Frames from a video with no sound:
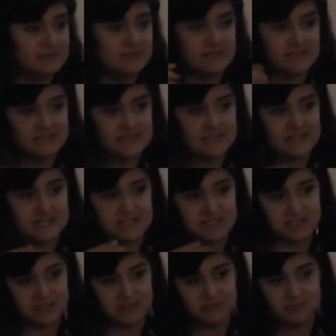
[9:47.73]

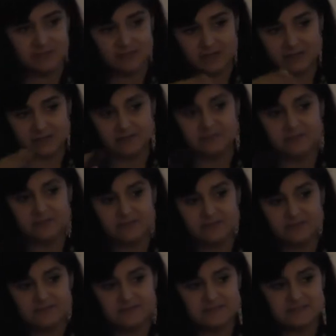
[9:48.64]
translation of a lot of
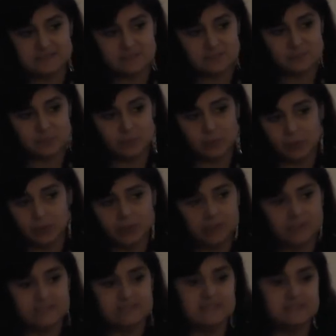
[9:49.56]
leftist
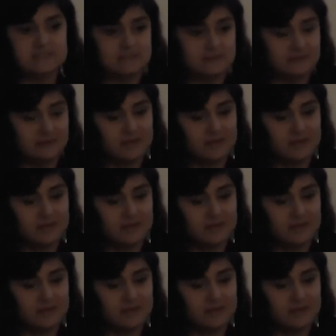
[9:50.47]
works.